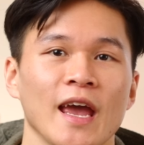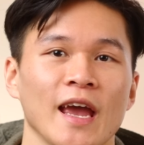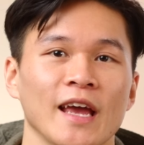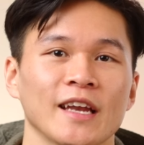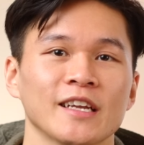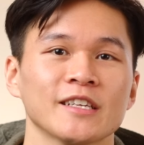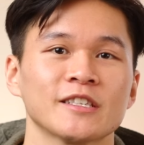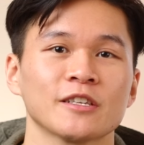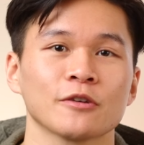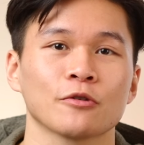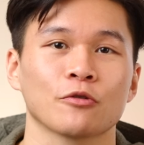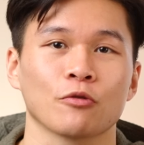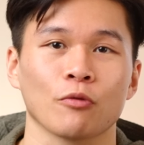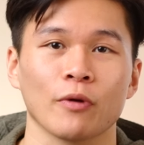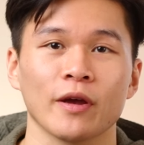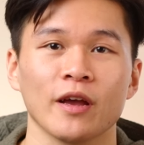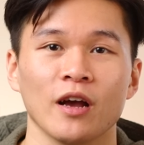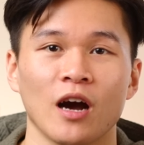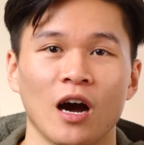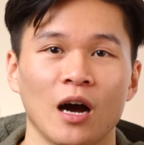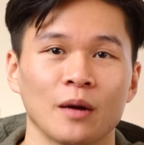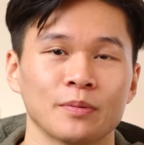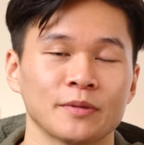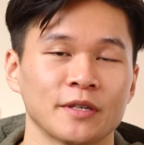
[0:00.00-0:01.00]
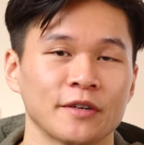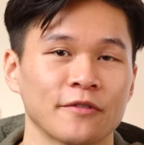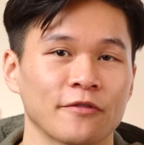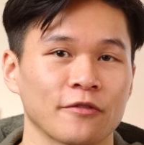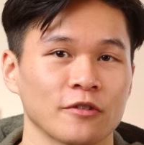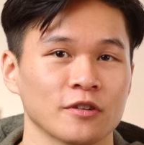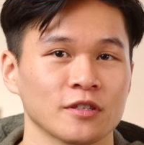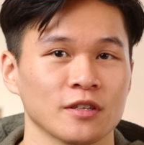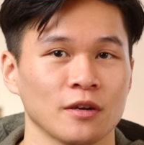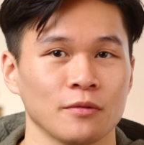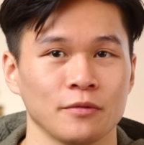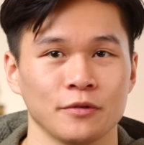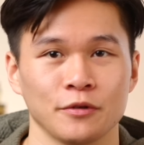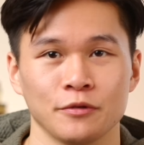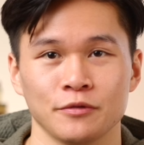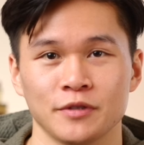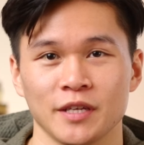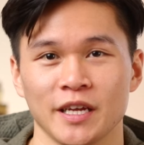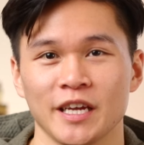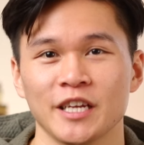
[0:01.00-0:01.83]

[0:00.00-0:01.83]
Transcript: And it's a great option for someone who's